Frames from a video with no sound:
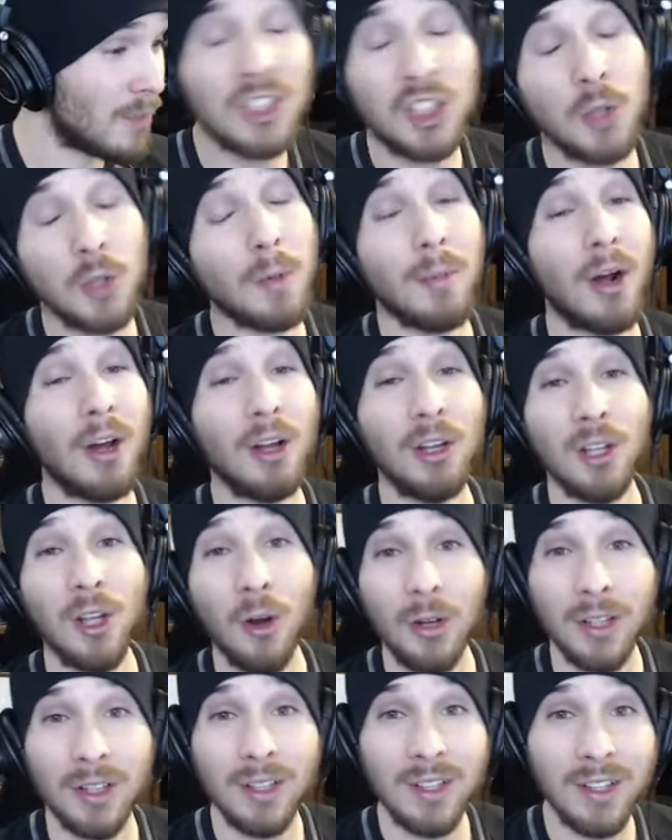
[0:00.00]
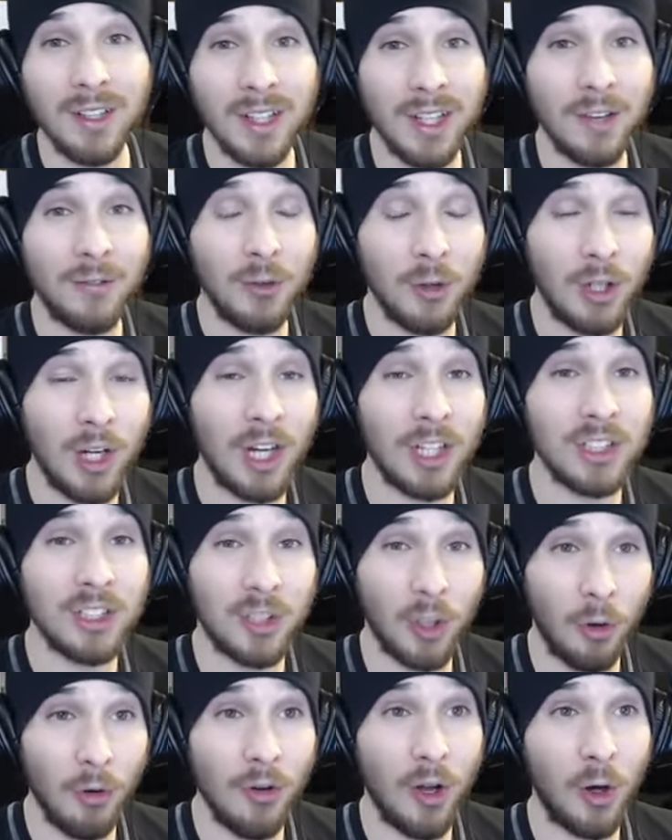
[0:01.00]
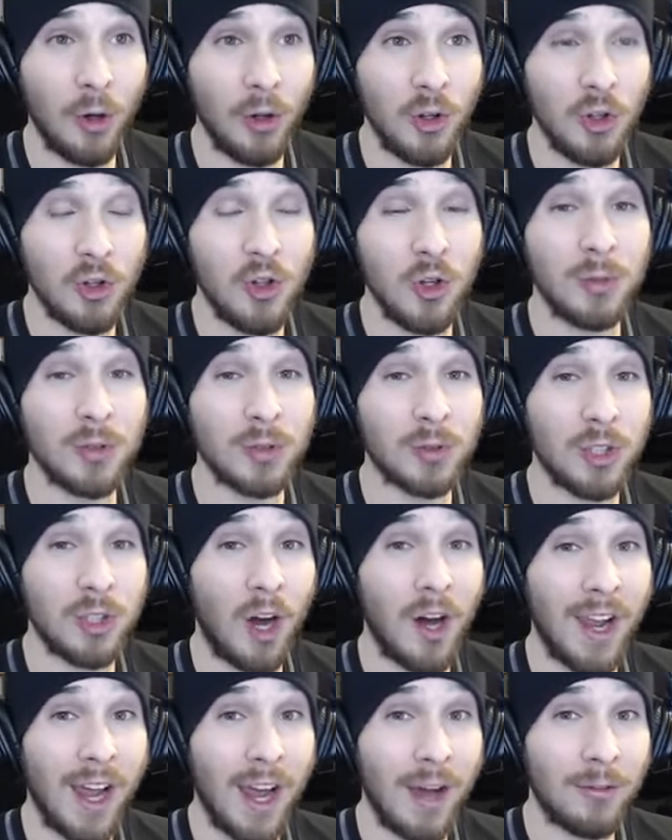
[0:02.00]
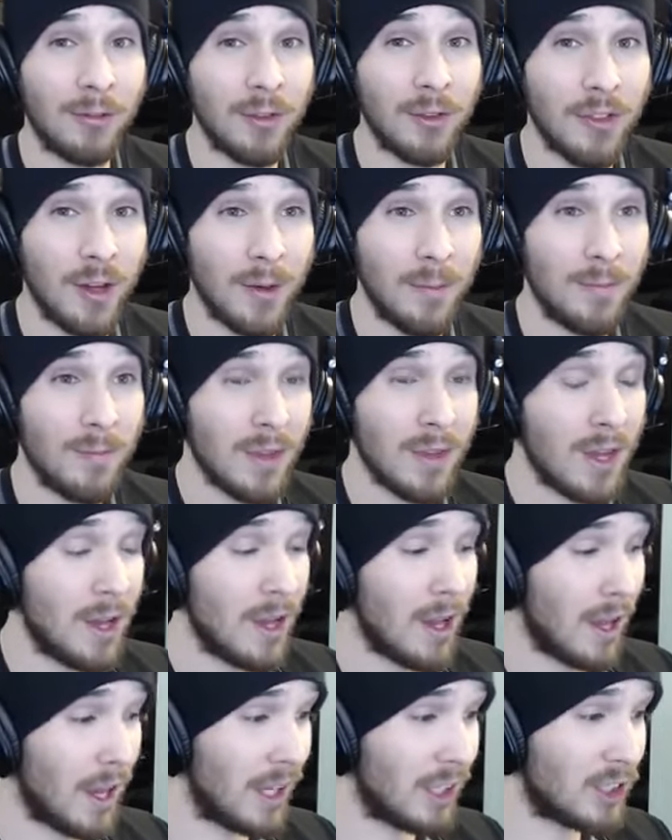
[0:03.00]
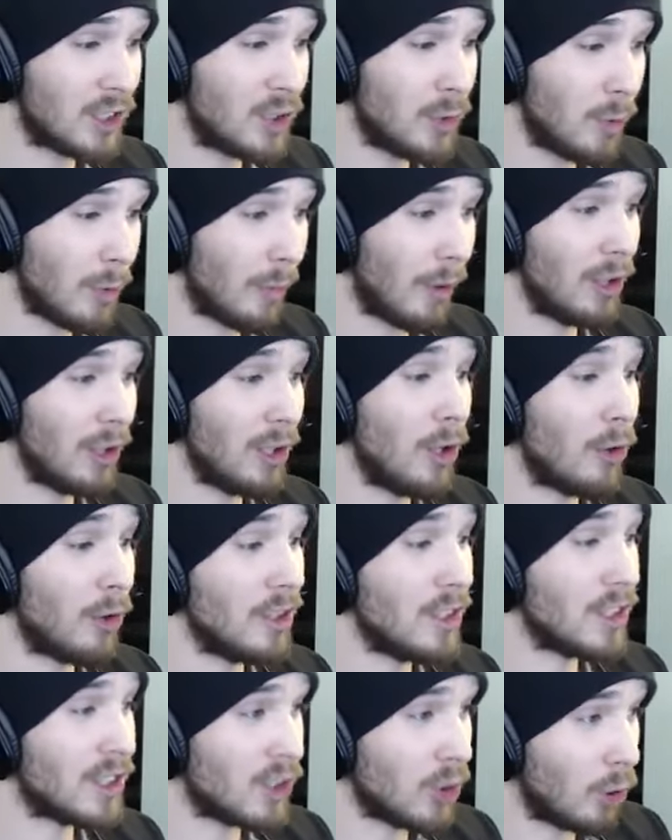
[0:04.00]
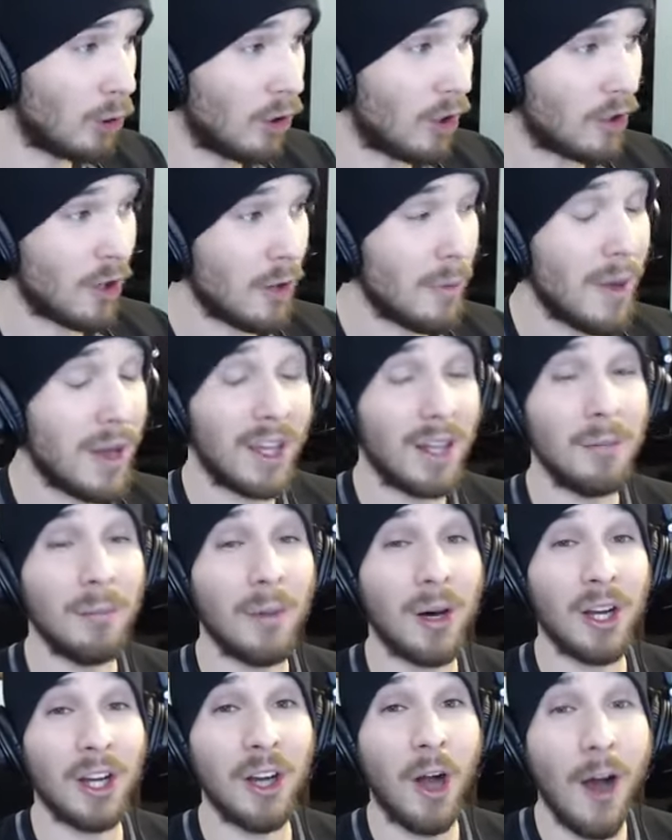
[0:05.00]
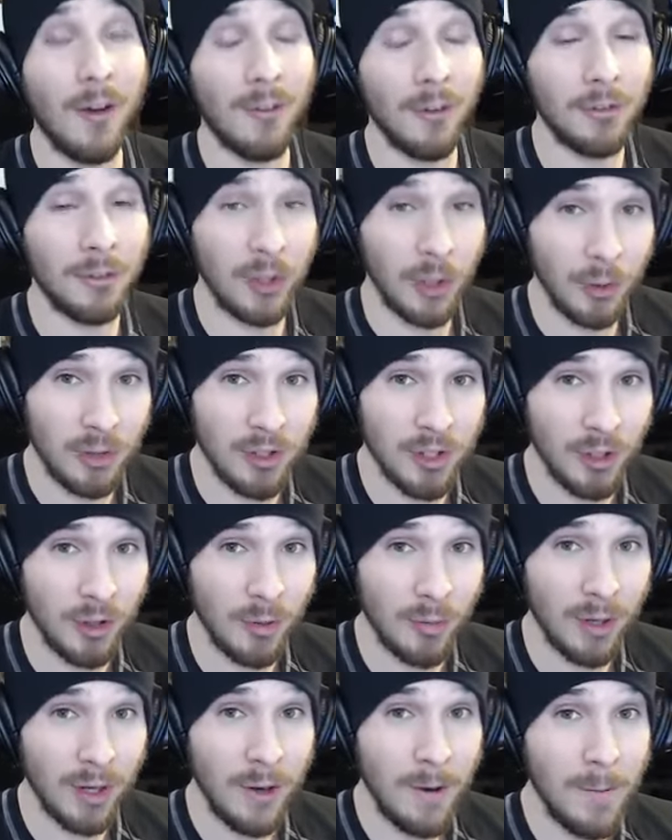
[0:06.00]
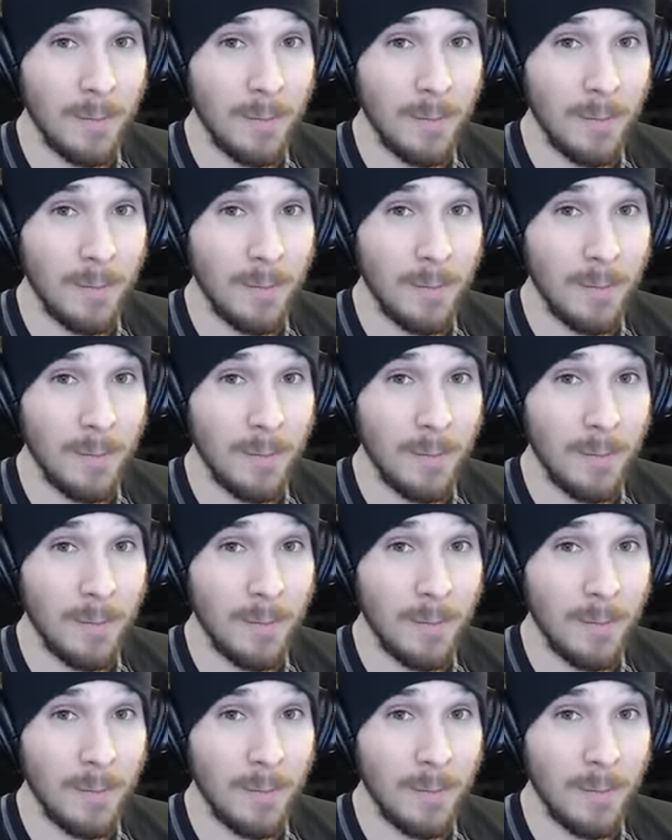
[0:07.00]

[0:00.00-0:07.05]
Super Mario Logan. If you guys don't know, YouTube's gone after them. And Super Mario Logan is no longer making money off of YouTube.